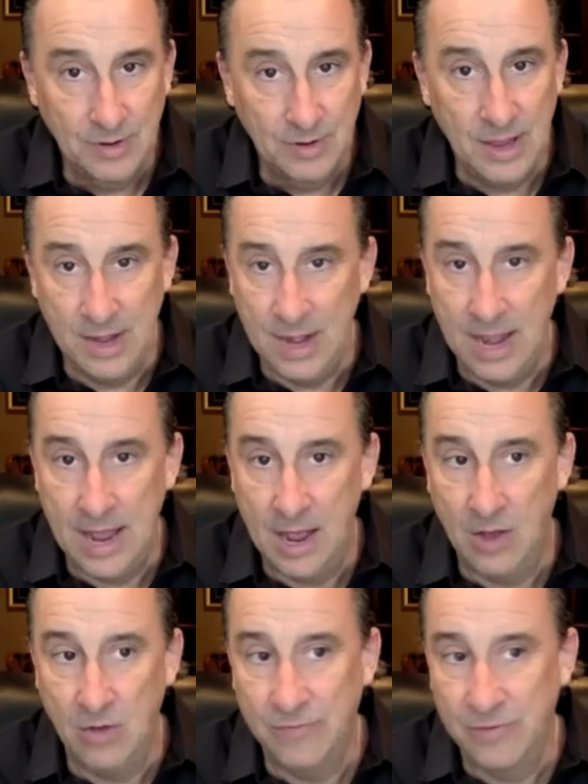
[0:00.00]
And
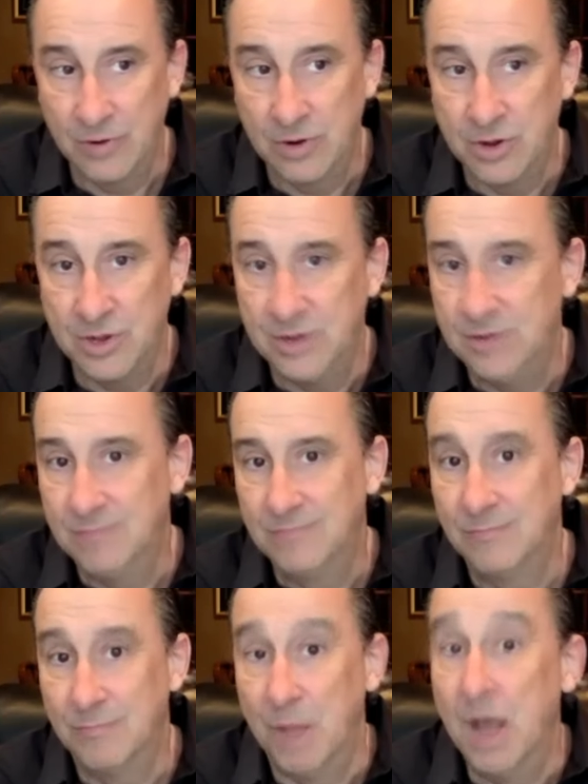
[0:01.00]
now for a good
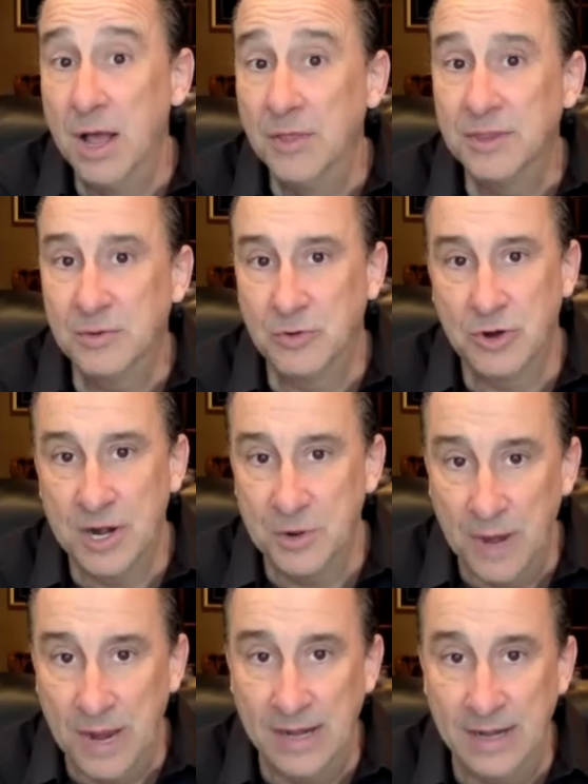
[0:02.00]
month, it tried to
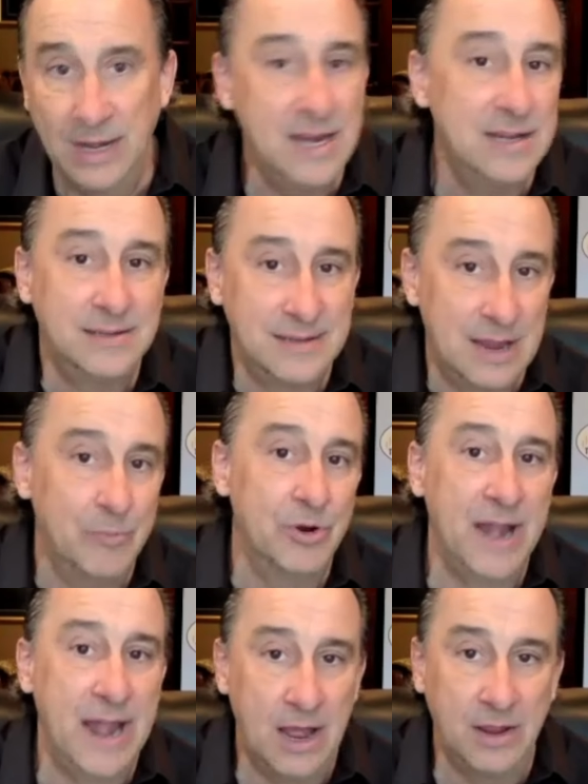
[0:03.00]
rally in late December.
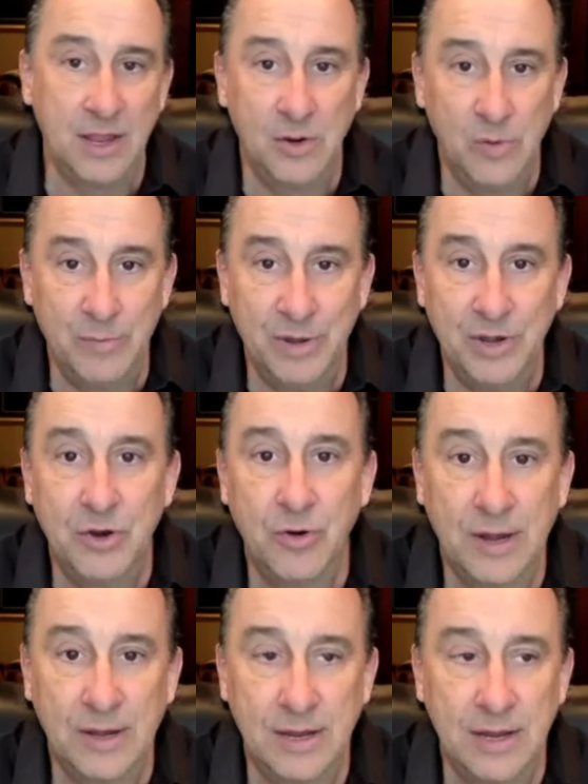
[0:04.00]
And now, you know, we've been
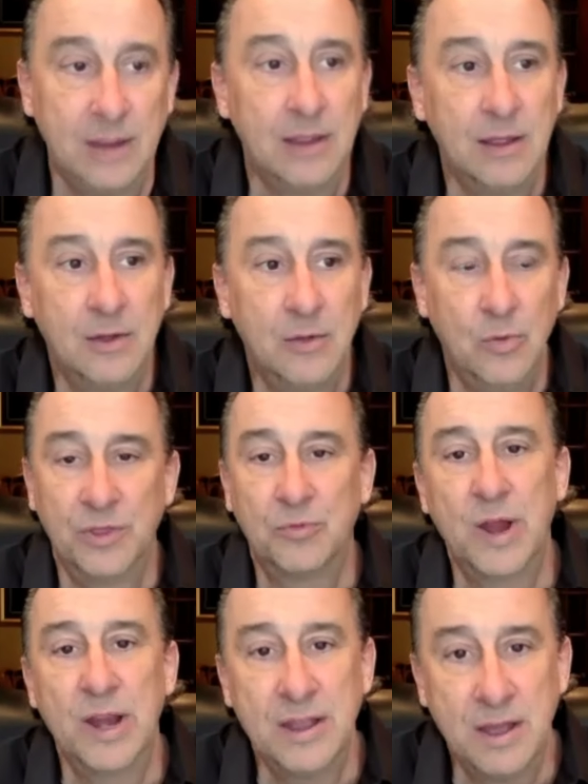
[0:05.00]
correcting with
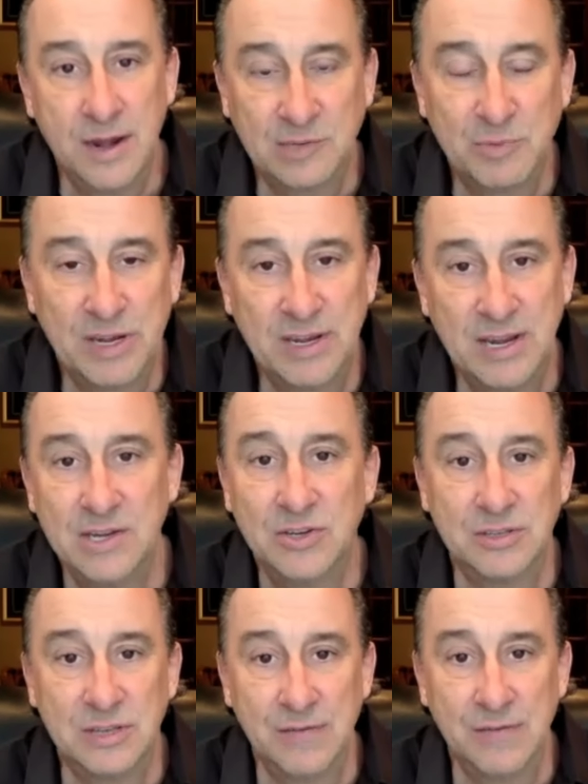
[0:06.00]
rate cut
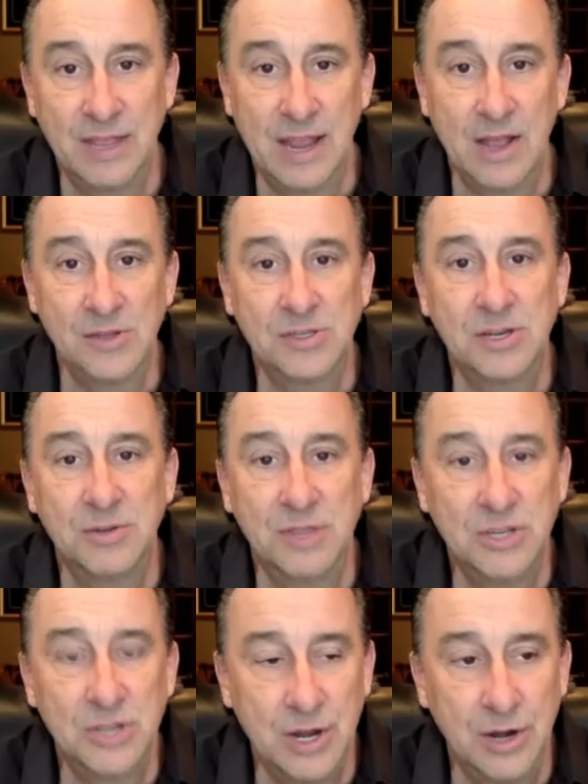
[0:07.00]
expectations and everything else here
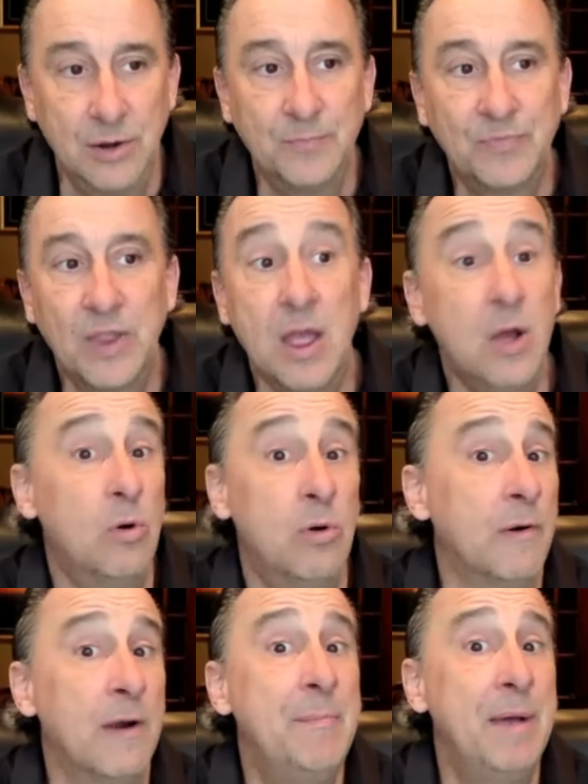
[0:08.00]
this year. Well,
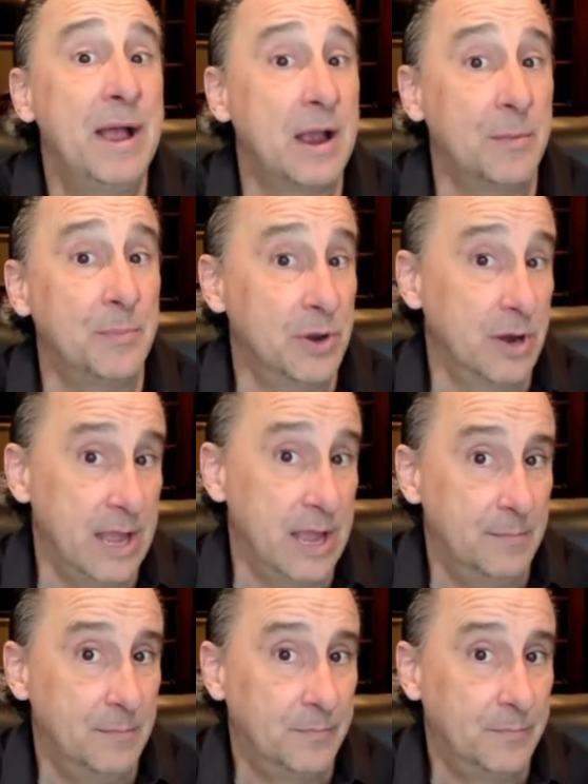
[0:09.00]
we're right back up there again.